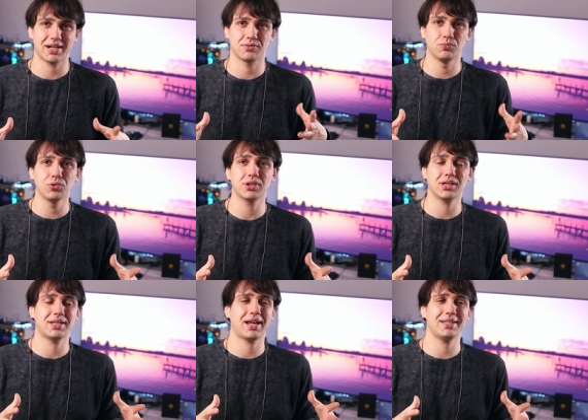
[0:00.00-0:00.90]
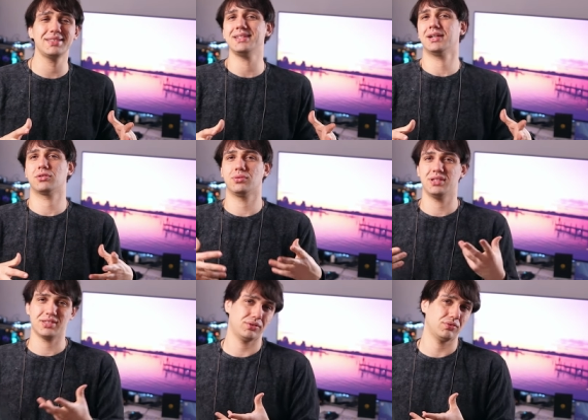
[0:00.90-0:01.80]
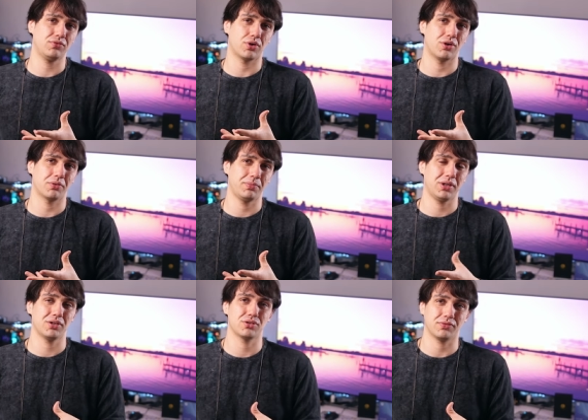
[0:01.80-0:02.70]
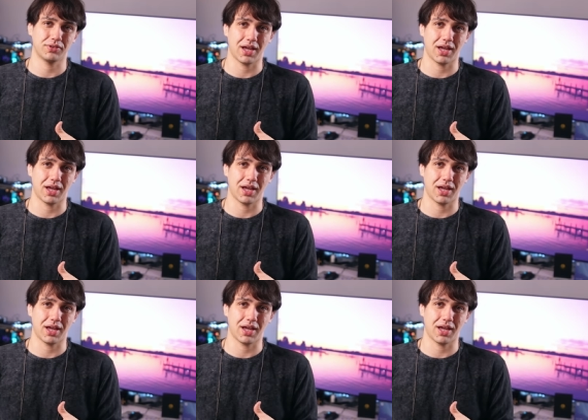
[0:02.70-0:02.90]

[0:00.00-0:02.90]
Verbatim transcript: They are smoother, they are easier to listen to for long periods of